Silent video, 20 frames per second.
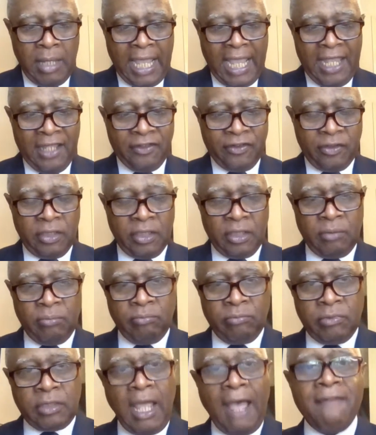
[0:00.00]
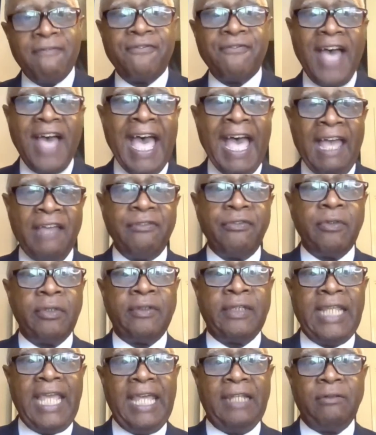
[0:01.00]
as the top 5
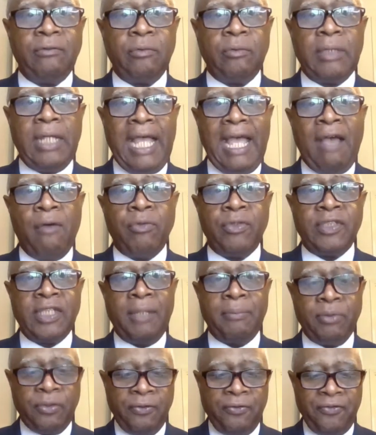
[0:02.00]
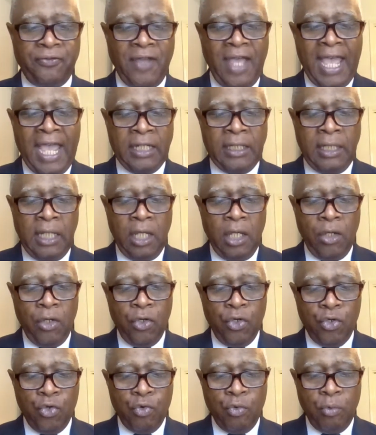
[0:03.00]
that I was able to find
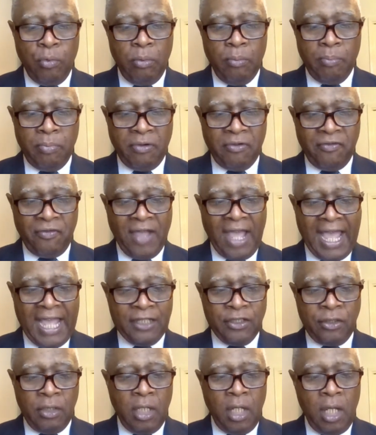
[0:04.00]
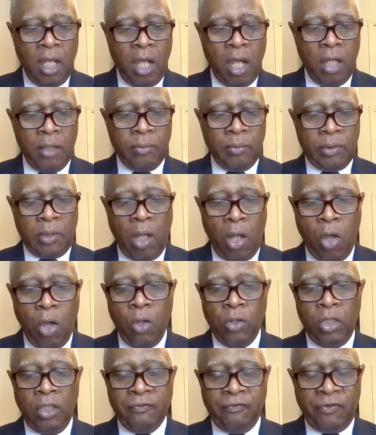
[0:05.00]
who provide
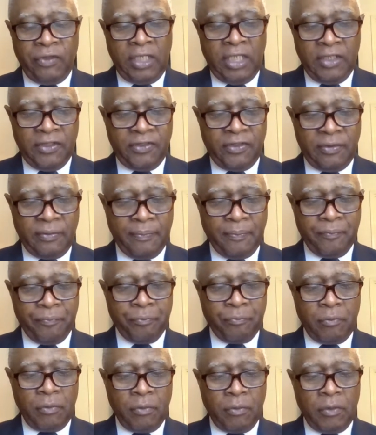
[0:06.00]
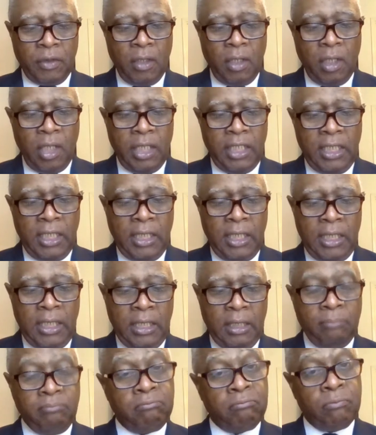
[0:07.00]
all of this,
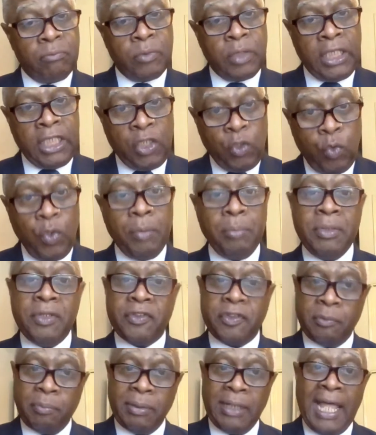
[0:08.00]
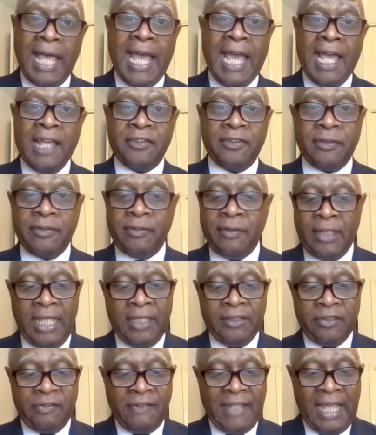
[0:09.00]
the equipment, supplies,
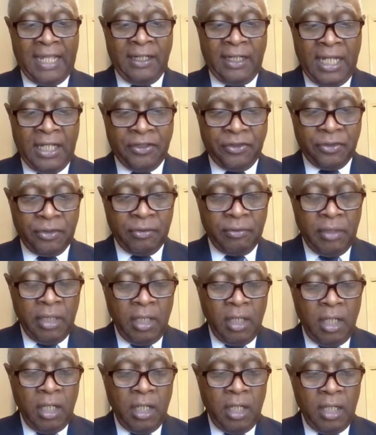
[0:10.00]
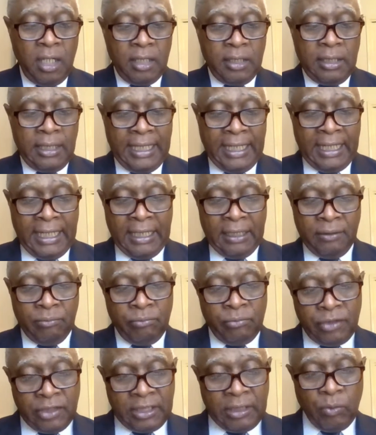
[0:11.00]
things of that nature,
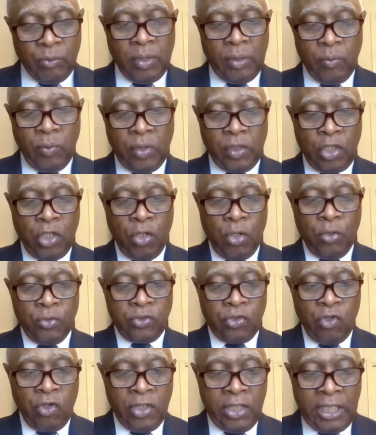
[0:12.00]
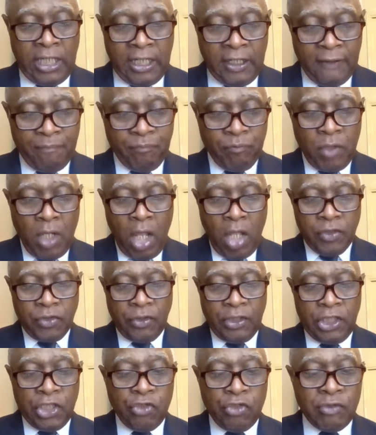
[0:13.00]
and see what goes on here.
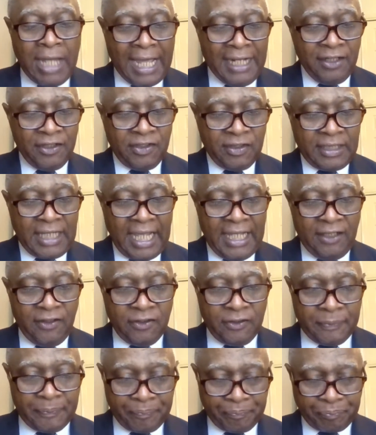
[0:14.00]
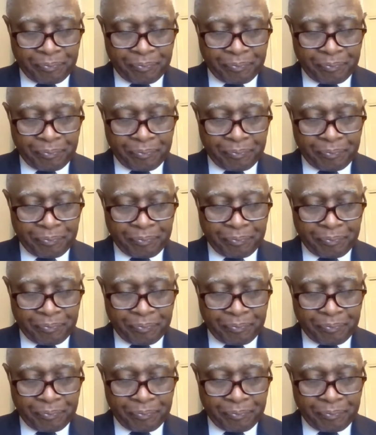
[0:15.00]
So in the United States,